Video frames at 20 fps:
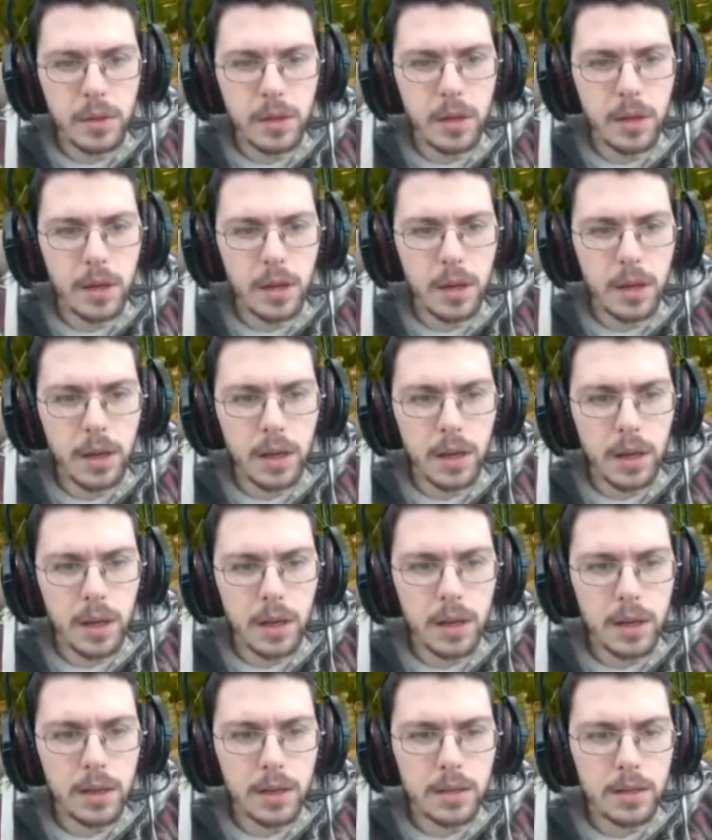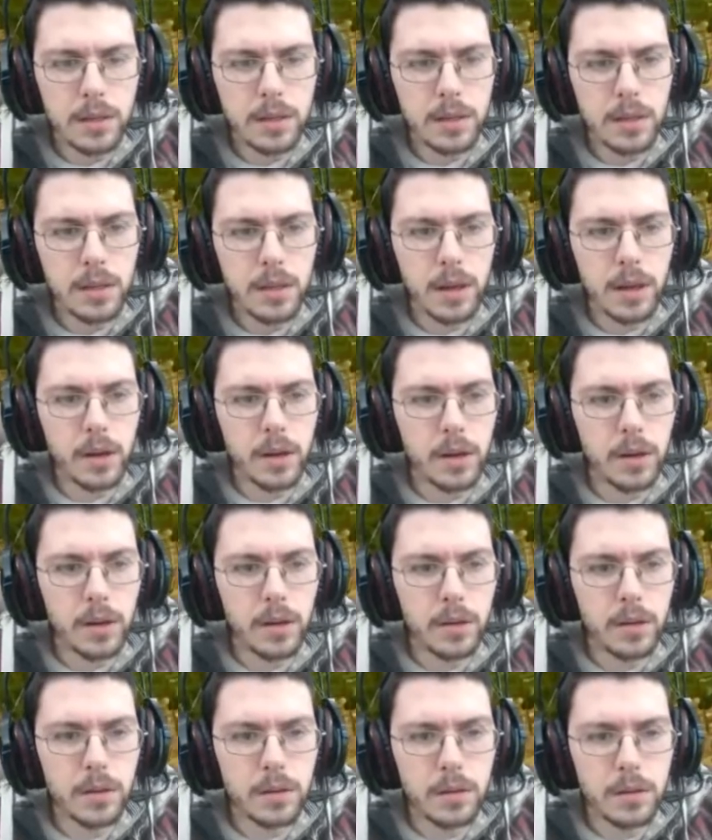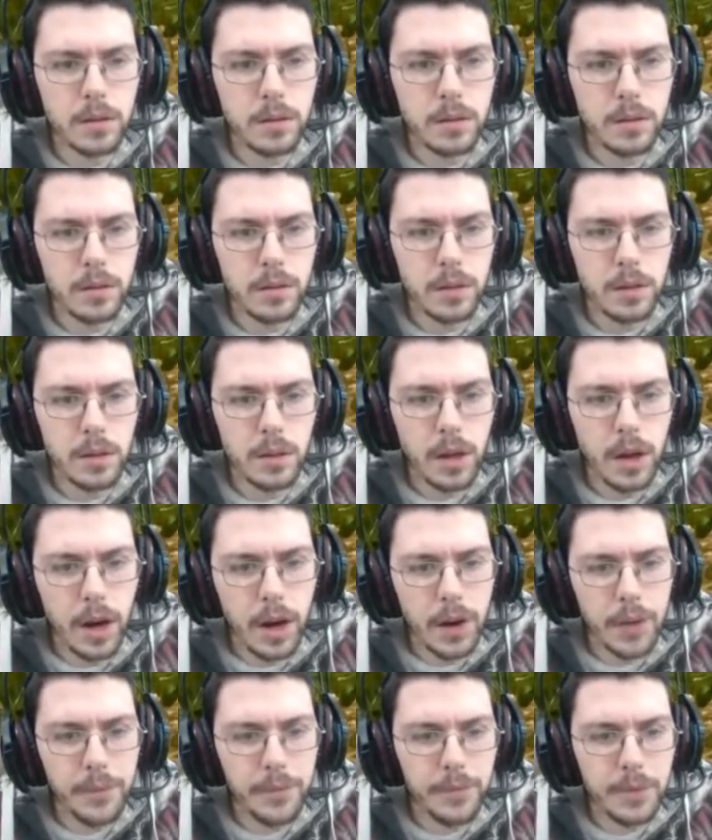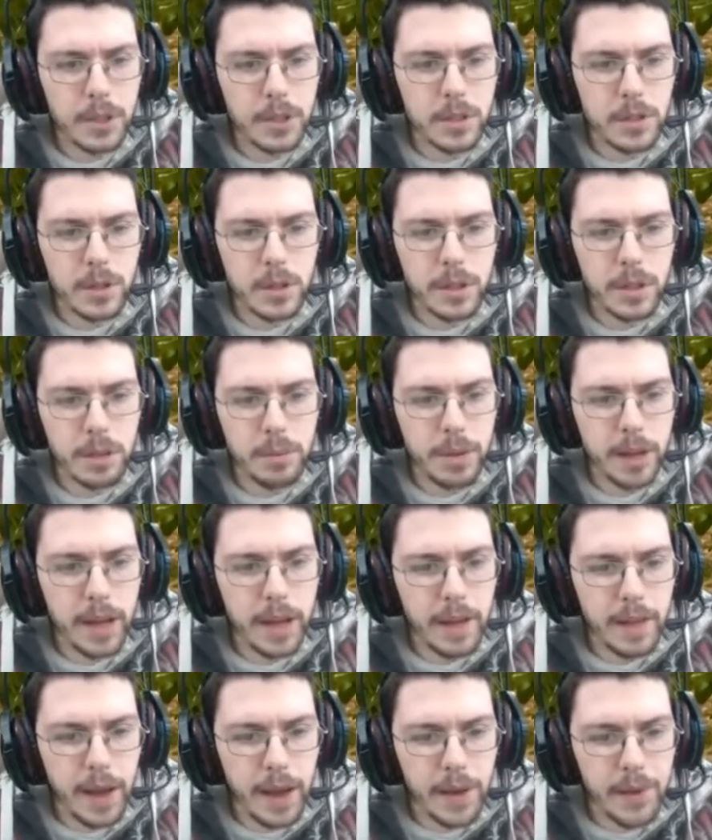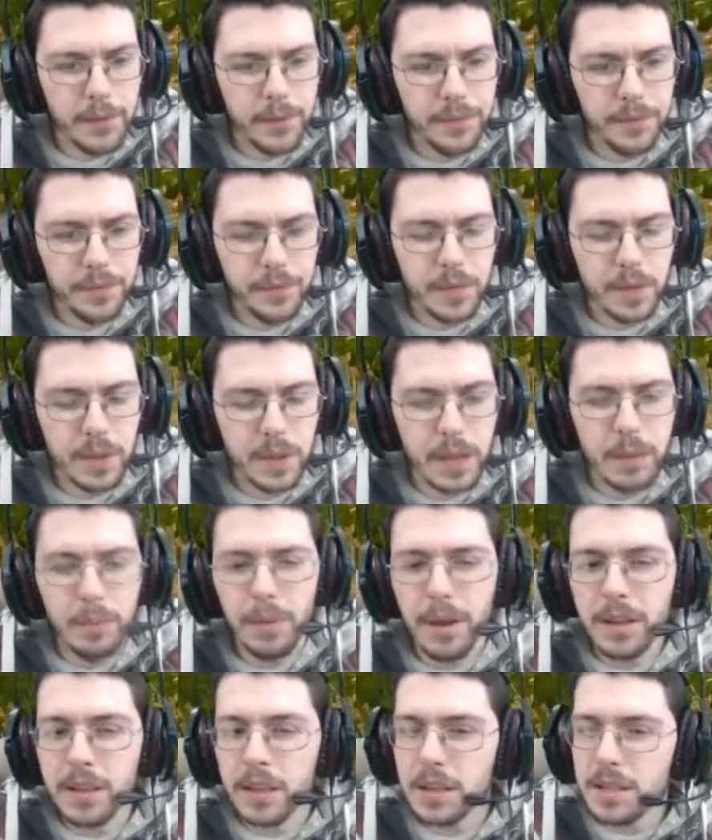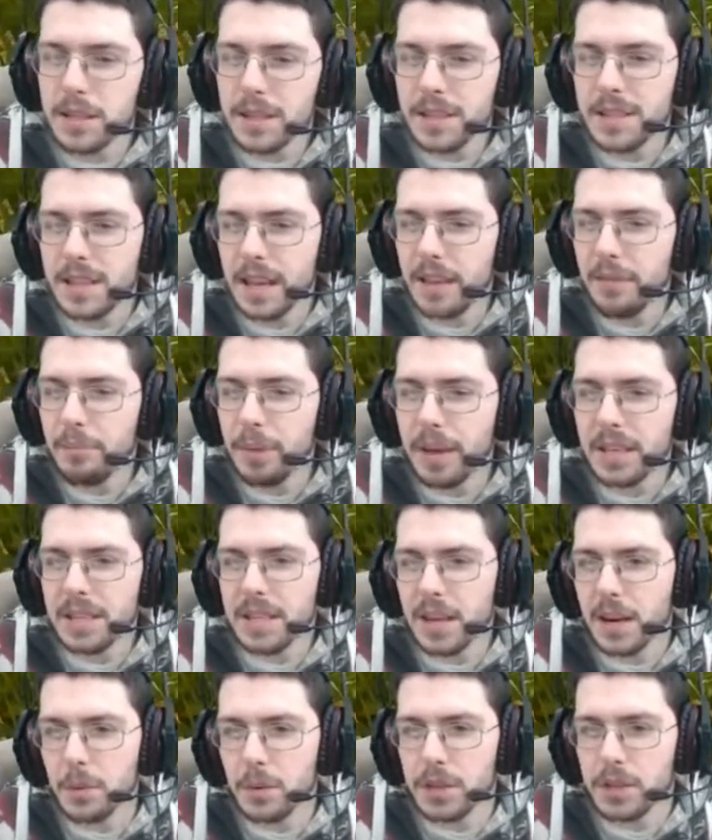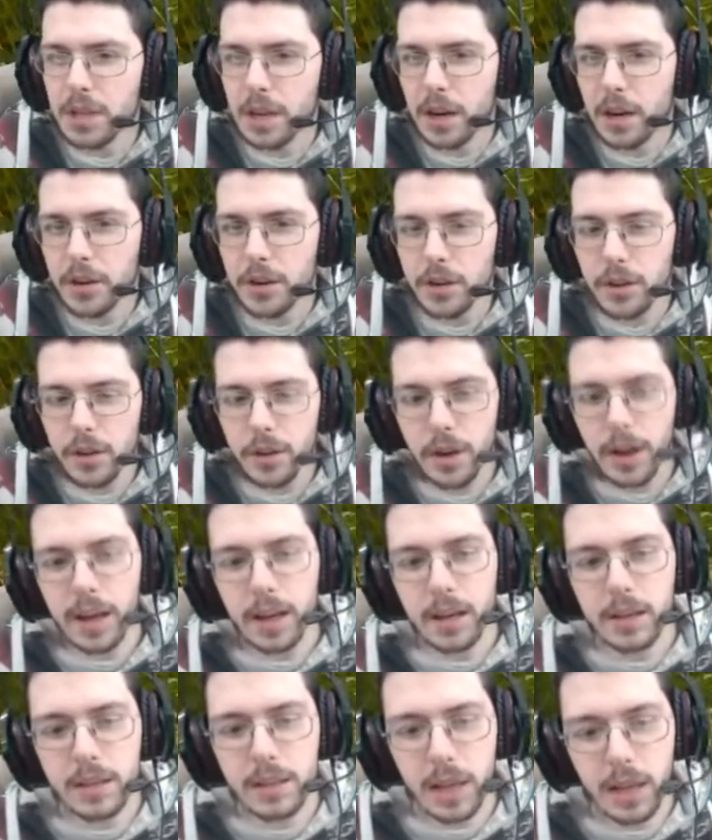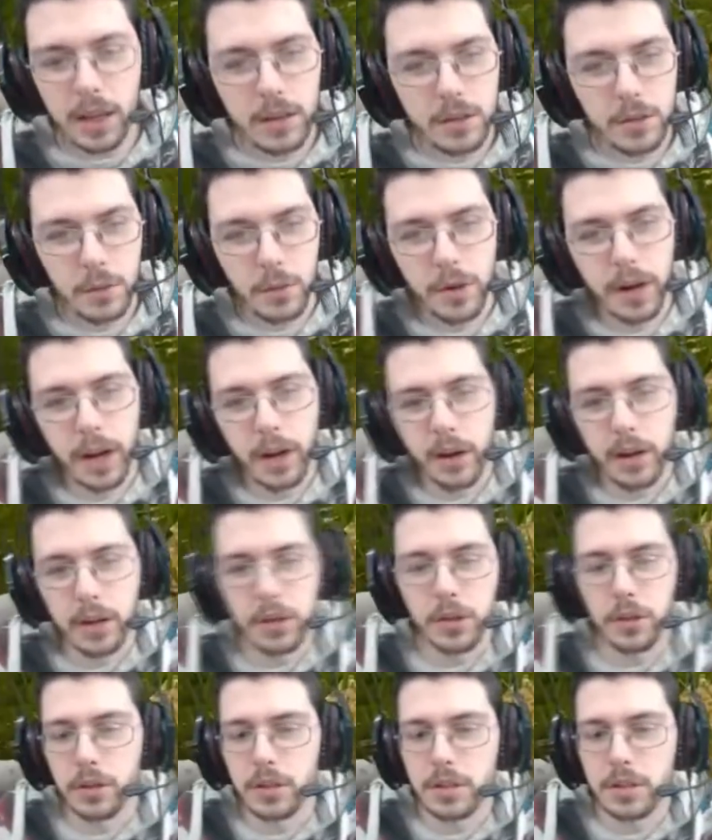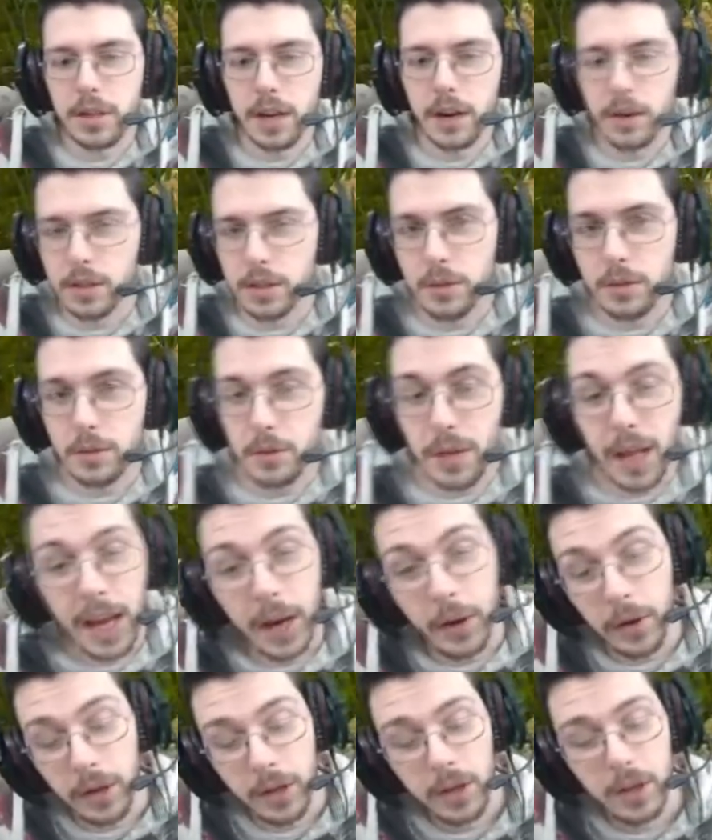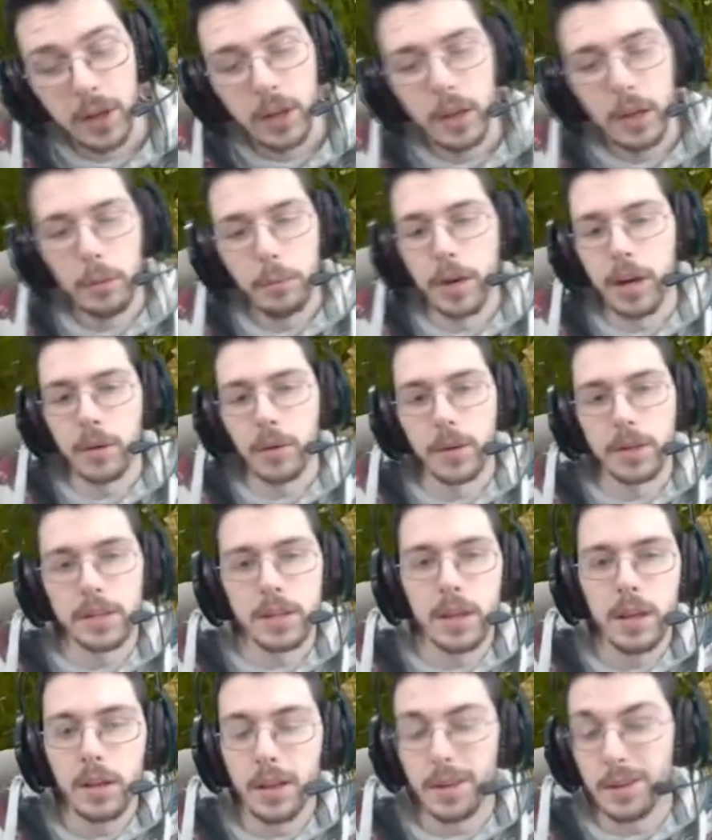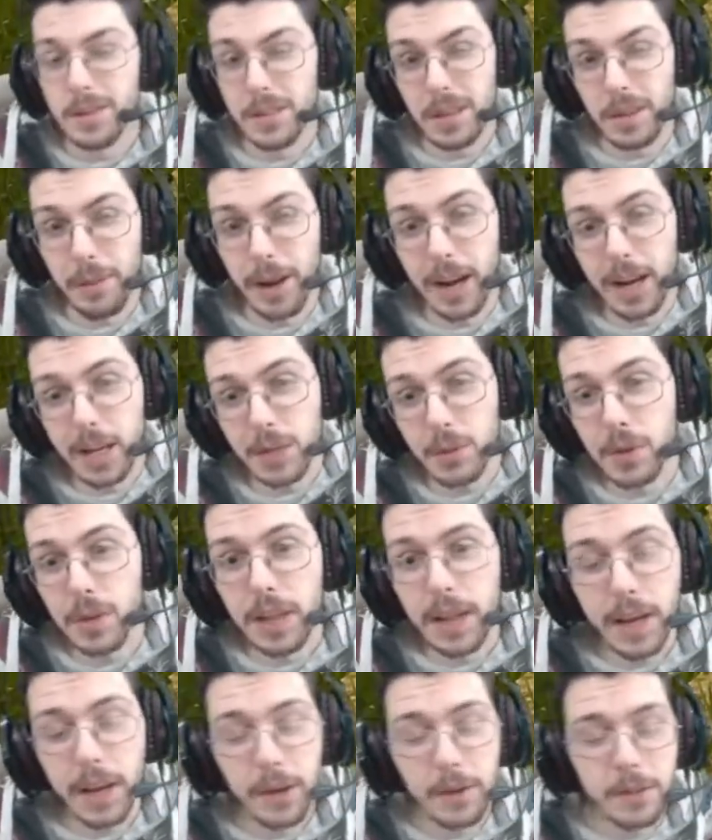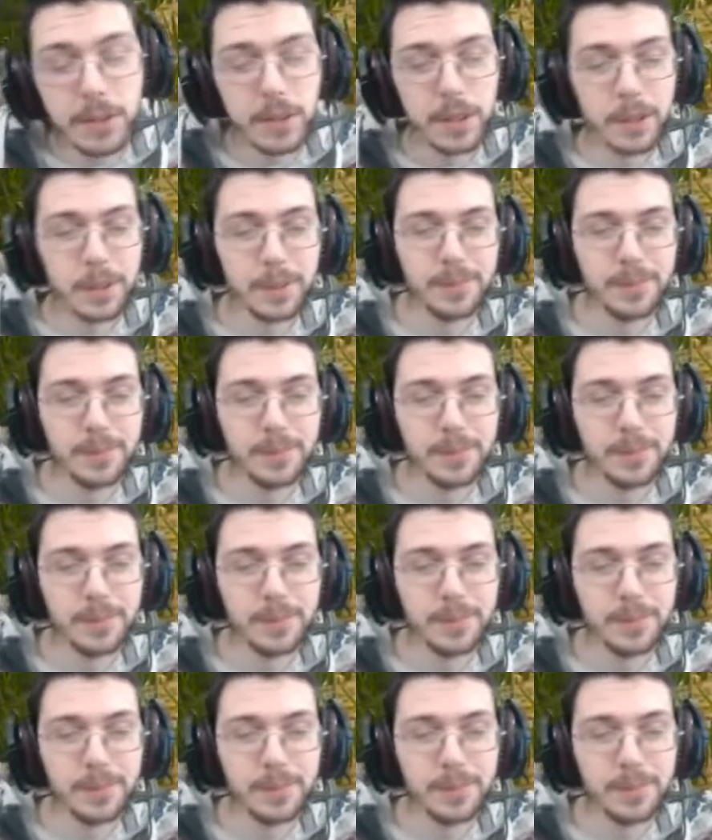I guess? I don't know. Alright, so let's apply that. does it save based on which character you're at? Because I could have sworn I already turned this down because it was loud. But anyways, those cinematics were loud, so